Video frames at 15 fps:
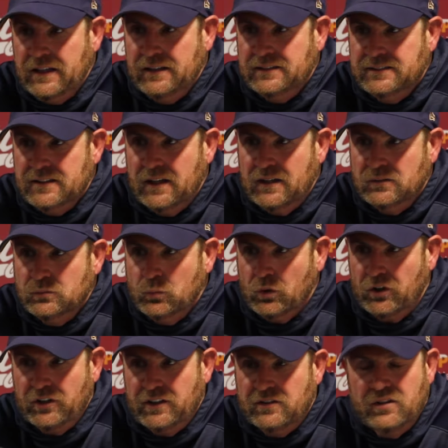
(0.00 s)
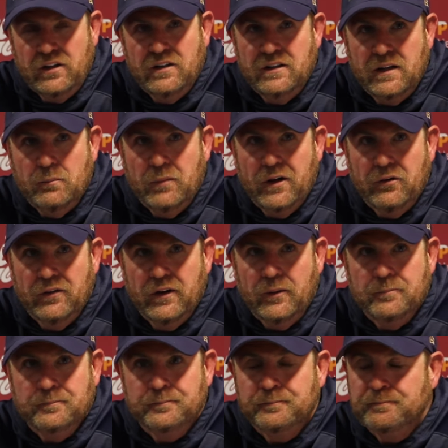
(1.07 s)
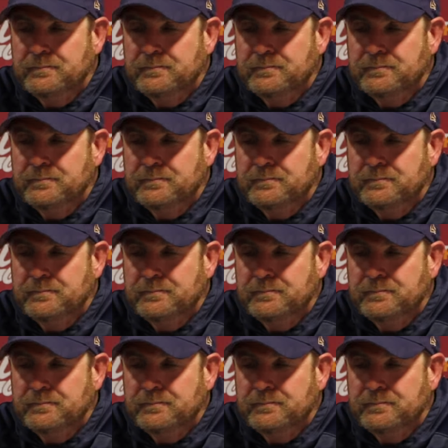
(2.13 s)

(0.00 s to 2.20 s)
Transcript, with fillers: And we're going to continue to get better there.